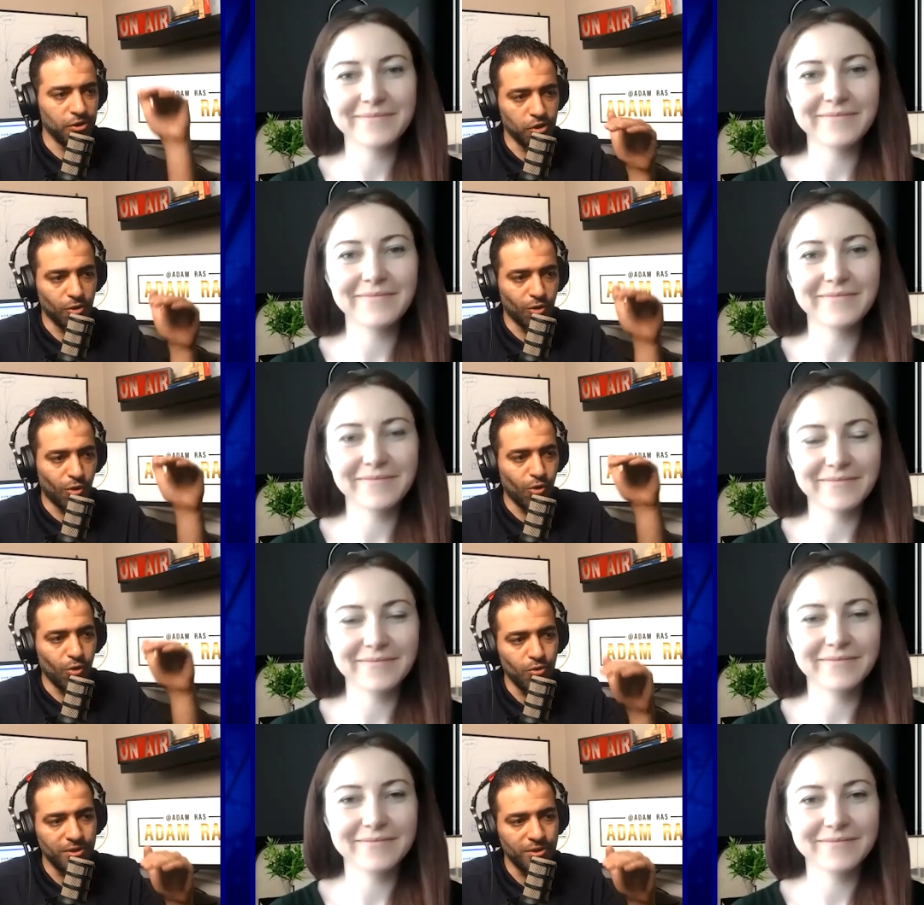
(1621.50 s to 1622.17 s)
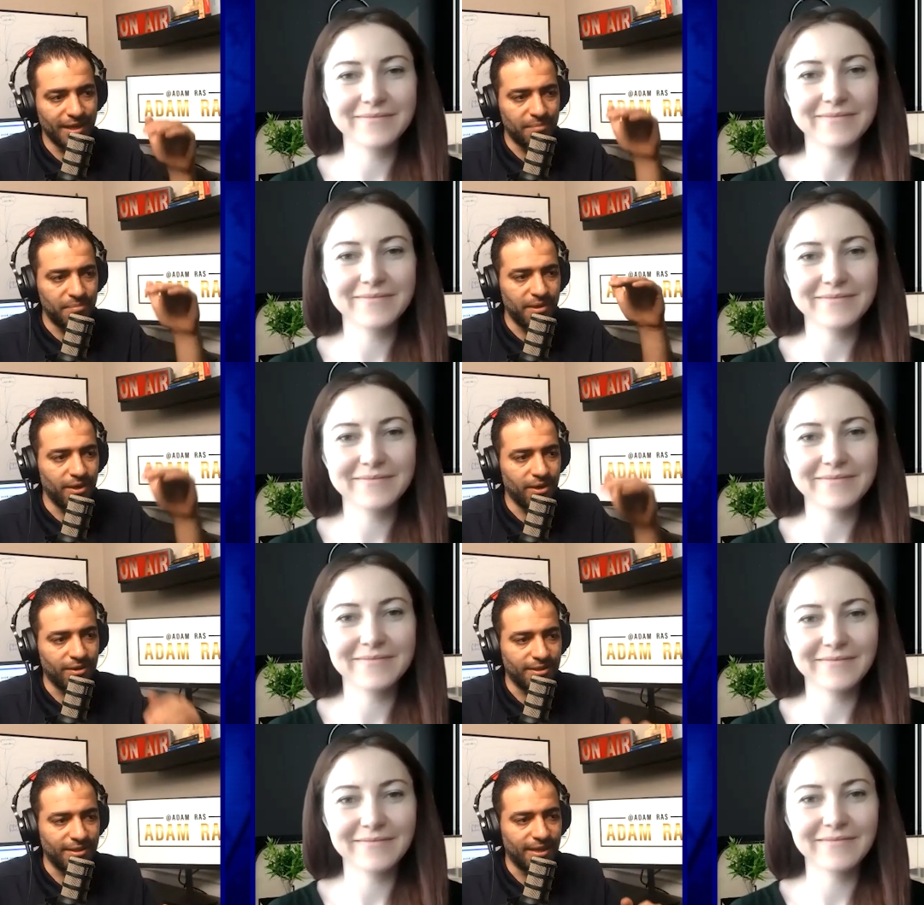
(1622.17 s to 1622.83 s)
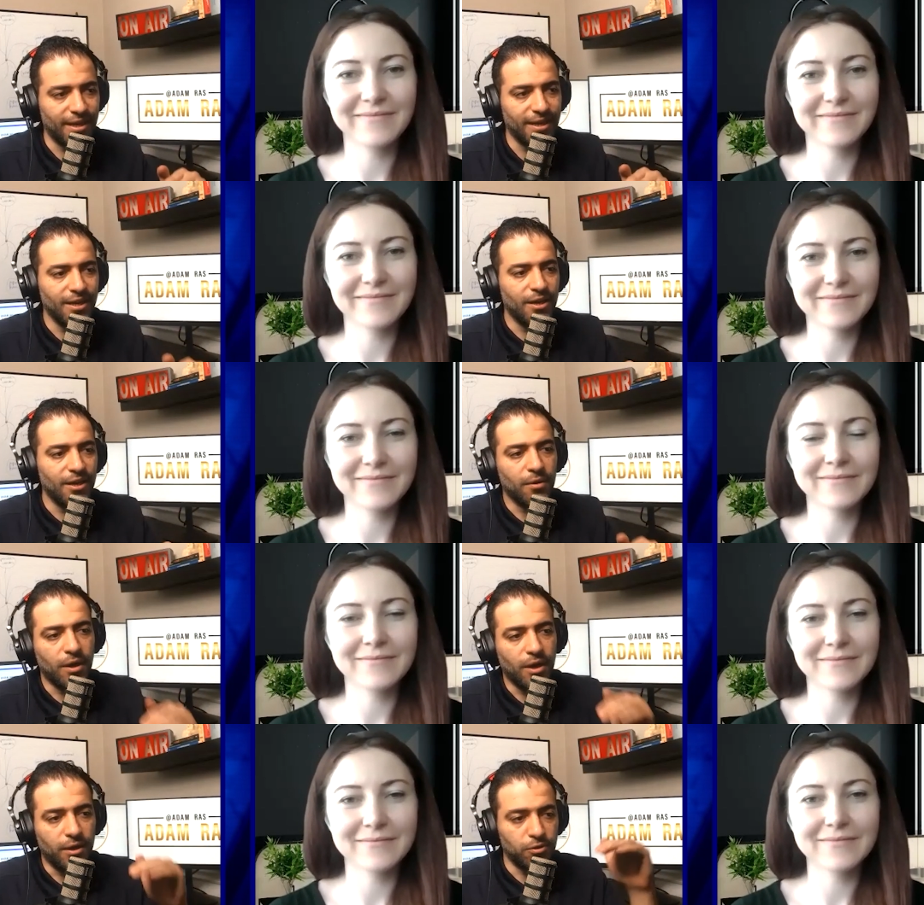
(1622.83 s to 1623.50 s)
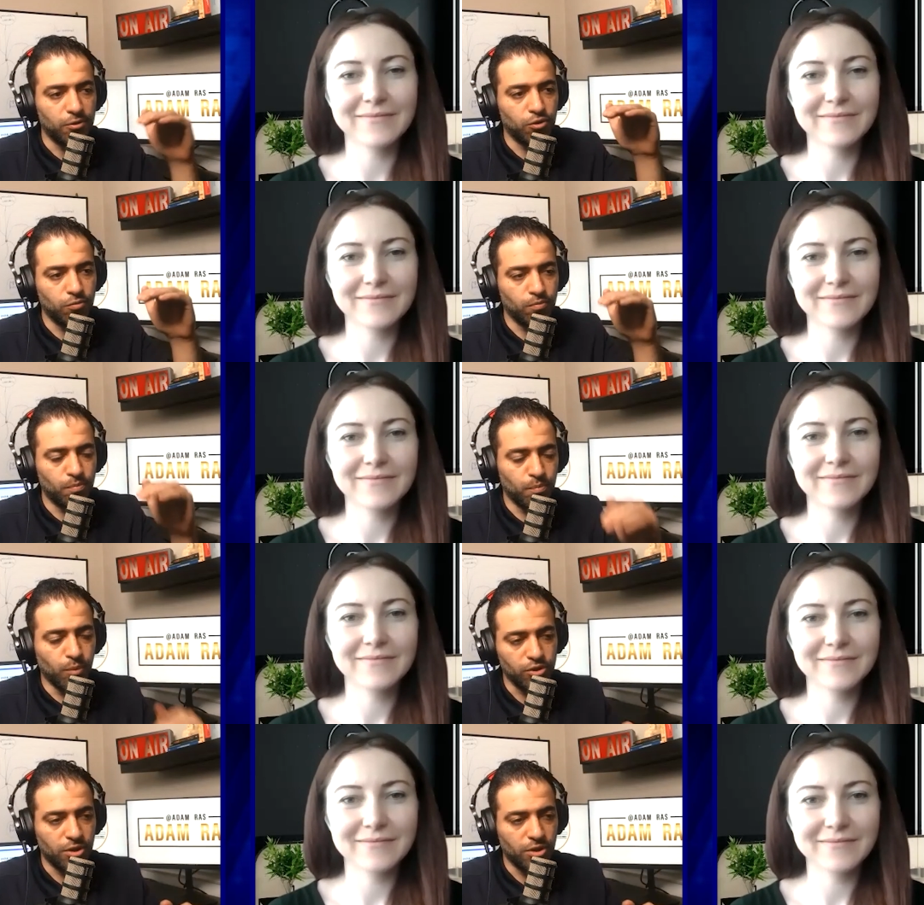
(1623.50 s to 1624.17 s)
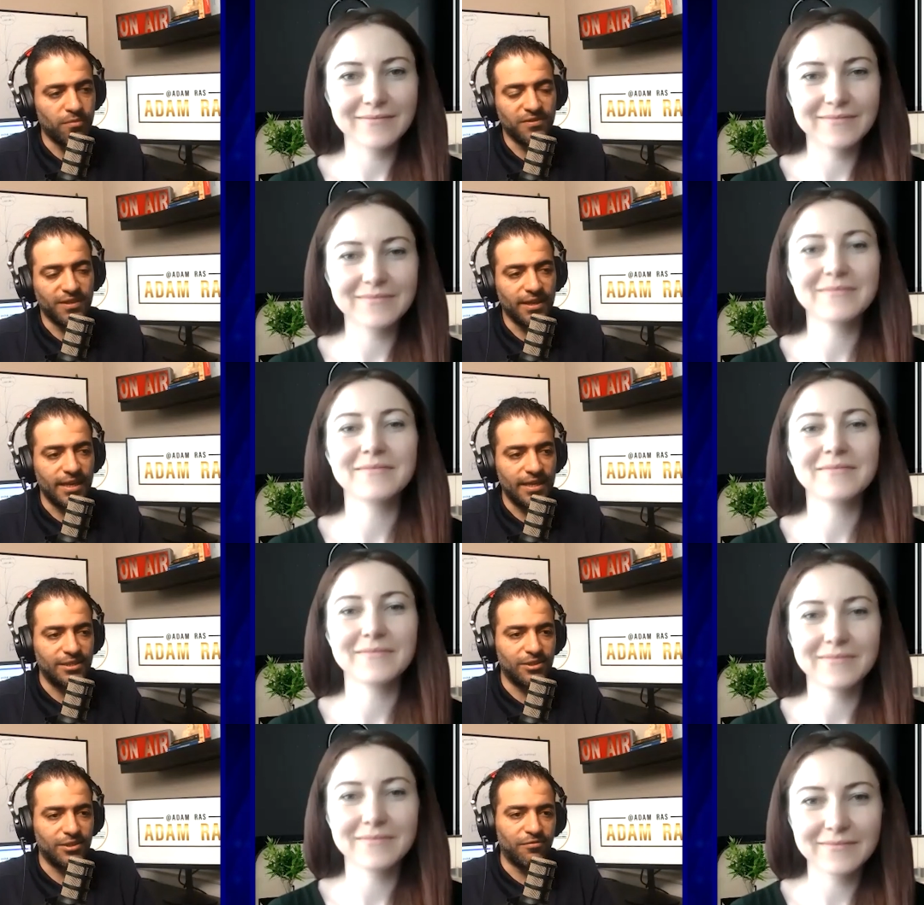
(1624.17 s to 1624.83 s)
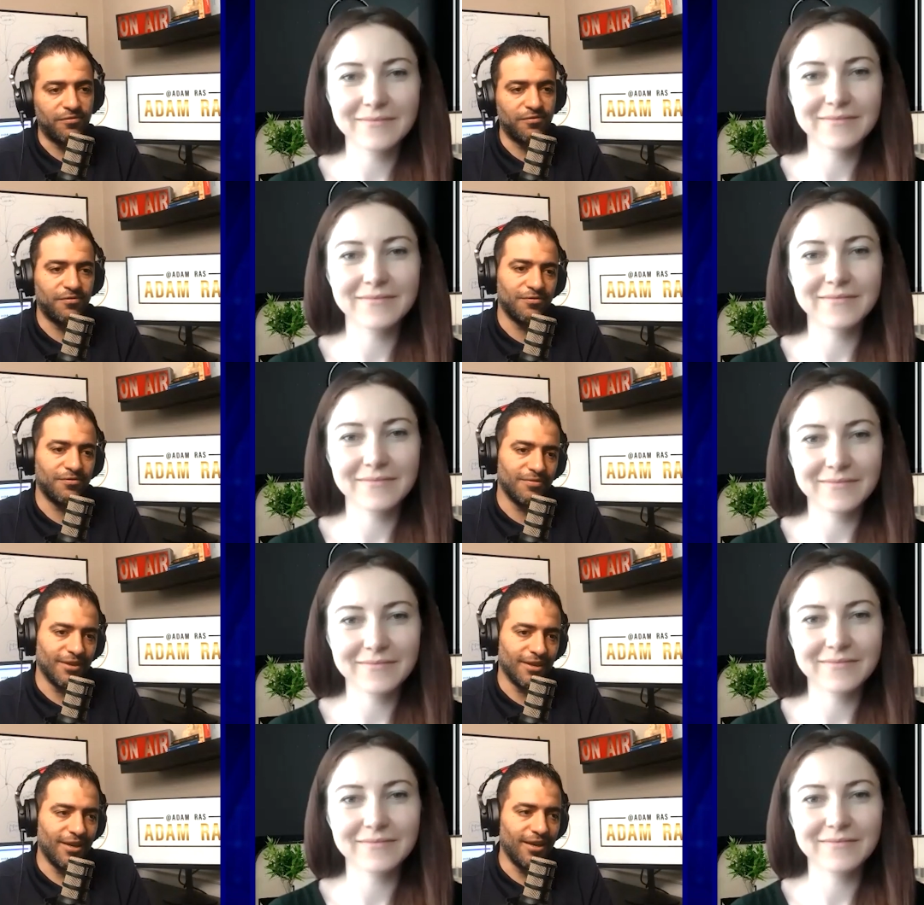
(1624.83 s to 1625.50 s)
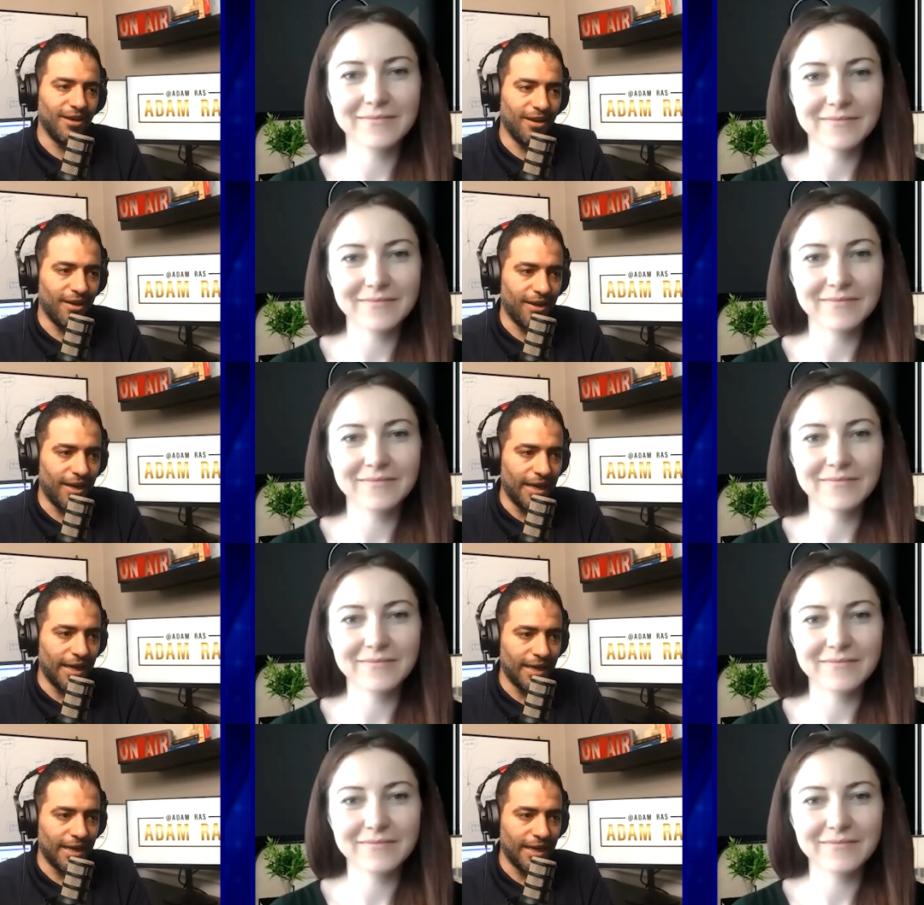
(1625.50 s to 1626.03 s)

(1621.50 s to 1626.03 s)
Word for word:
Speaker 1: you're always going to be on the uh, bottom of the list of uh,